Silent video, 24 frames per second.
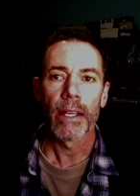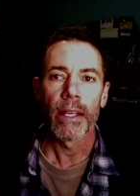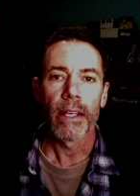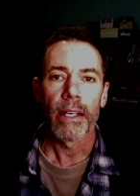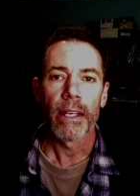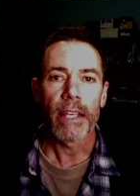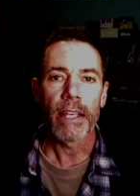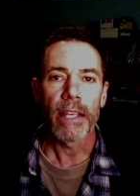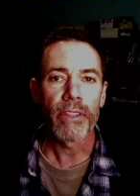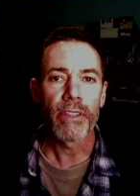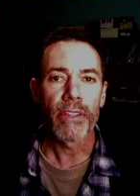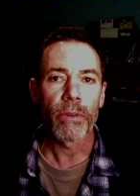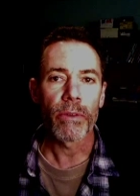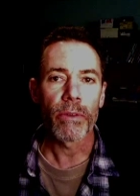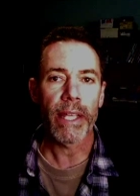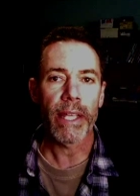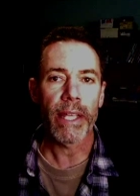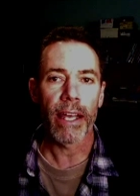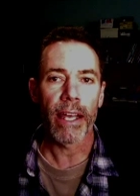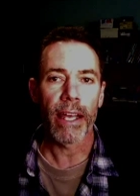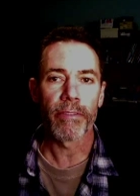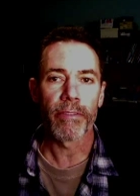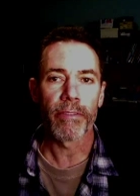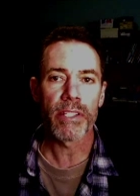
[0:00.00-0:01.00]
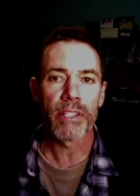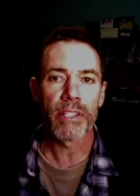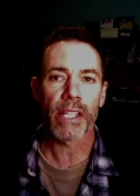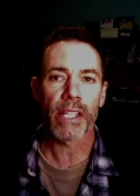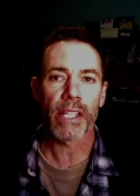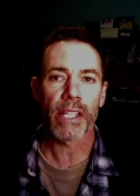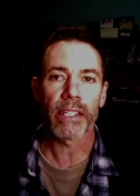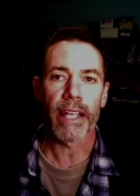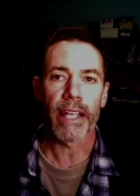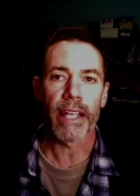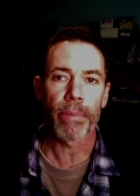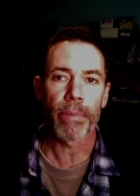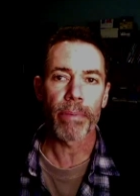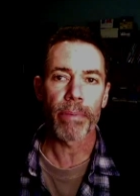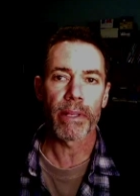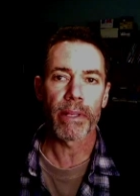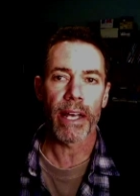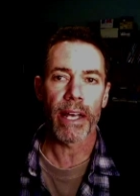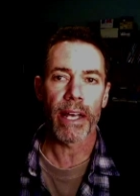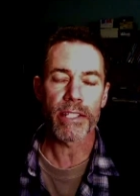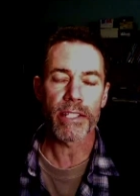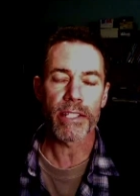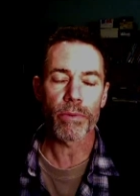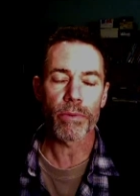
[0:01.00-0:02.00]
Even though we can't physically
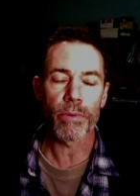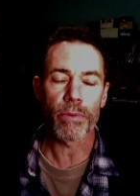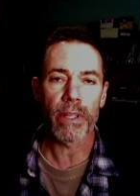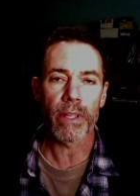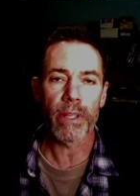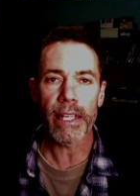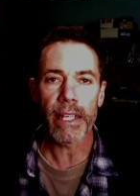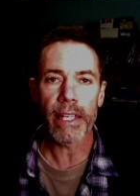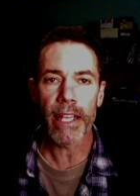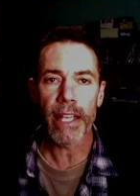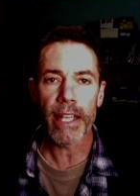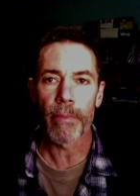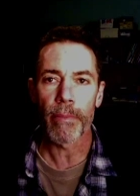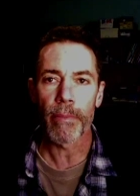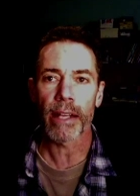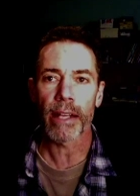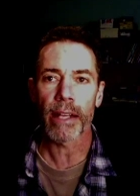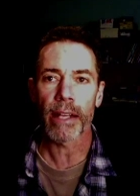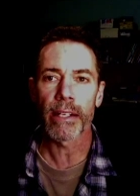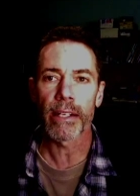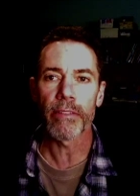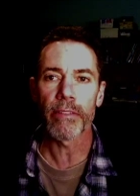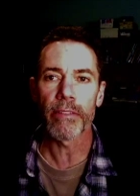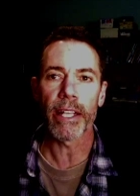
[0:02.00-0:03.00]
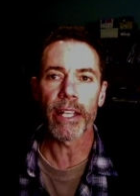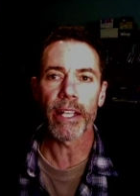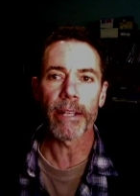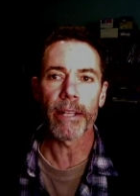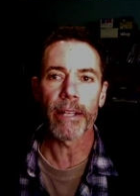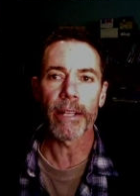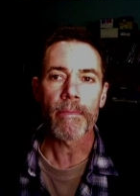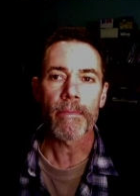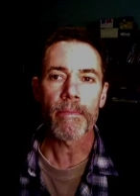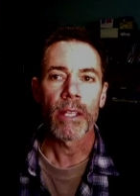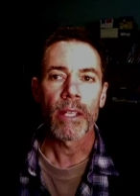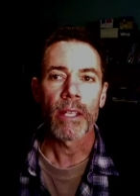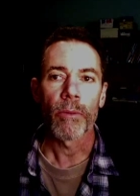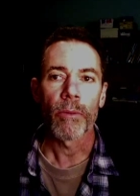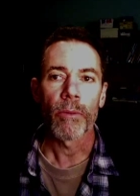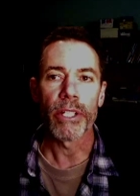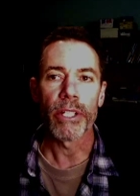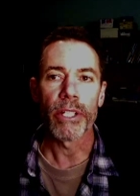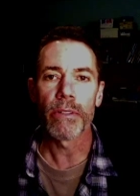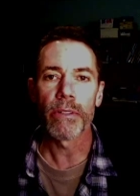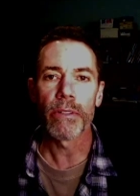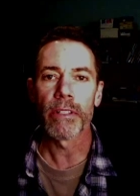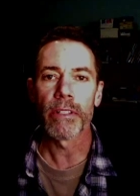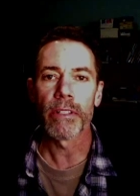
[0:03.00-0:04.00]
empathize with EM activity, we
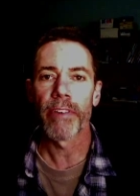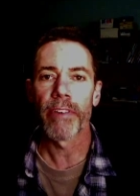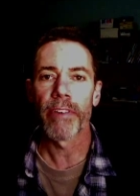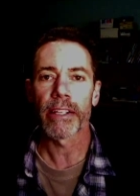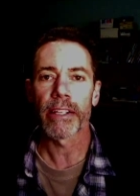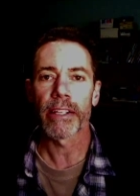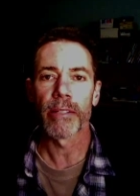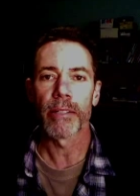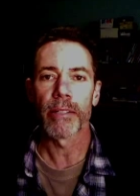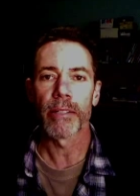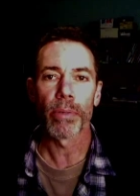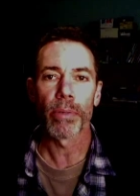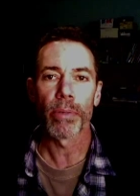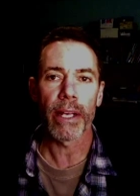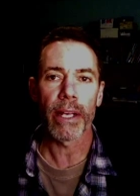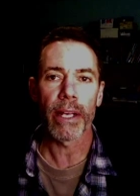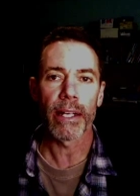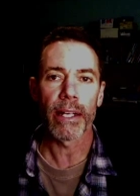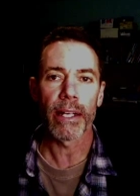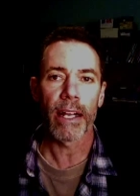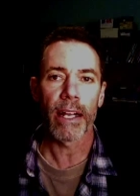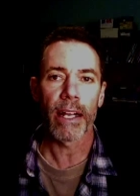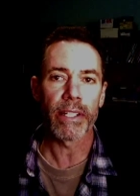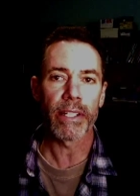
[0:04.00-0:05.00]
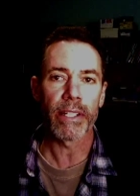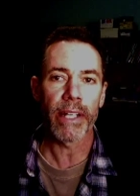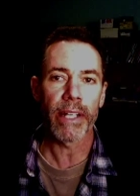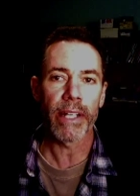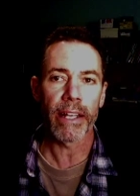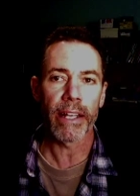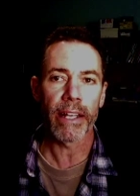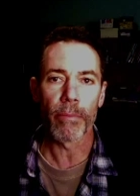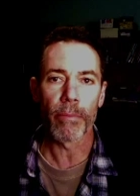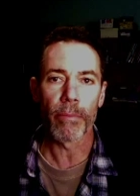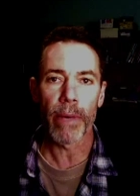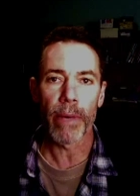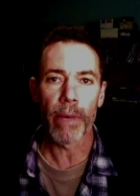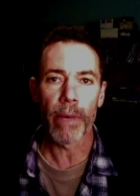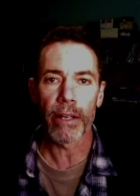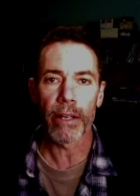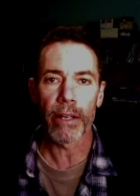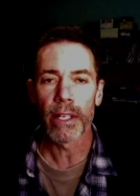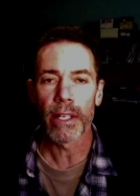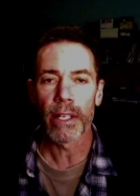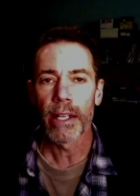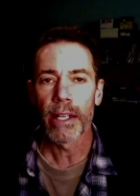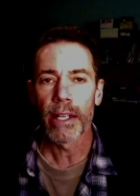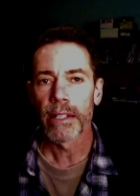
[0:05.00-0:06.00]
do, in fact, employ it every day in our
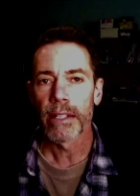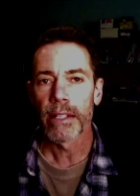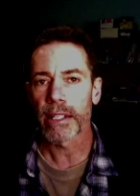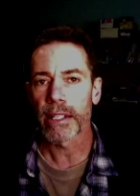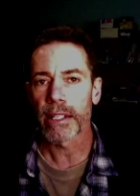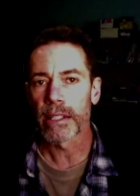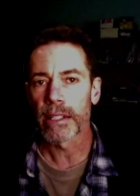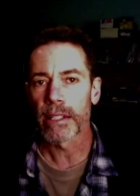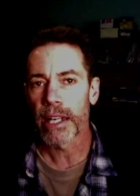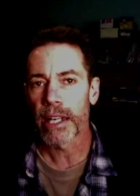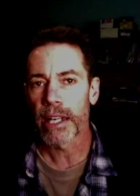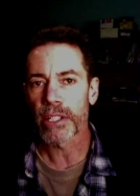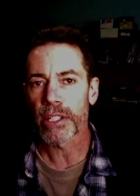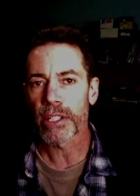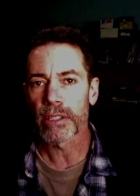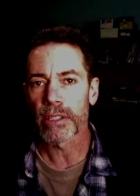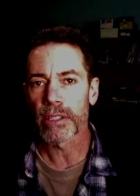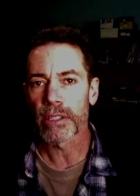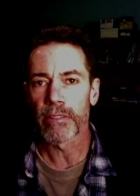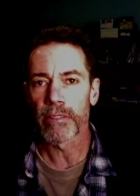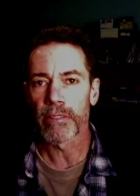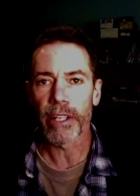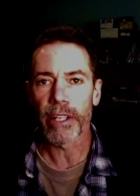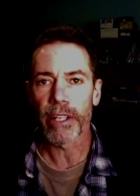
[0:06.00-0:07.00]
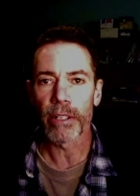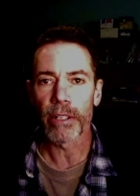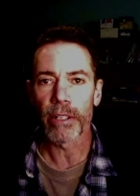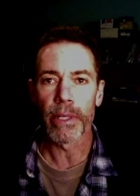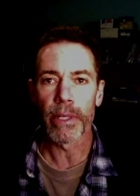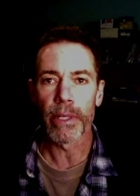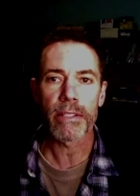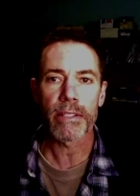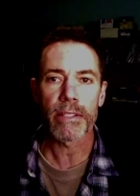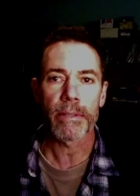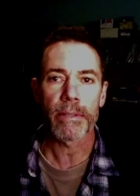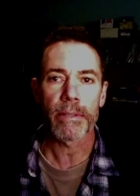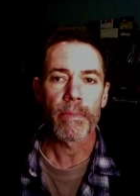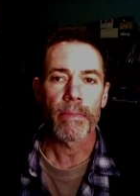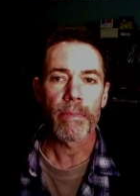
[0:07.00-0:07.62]
modern technological environments.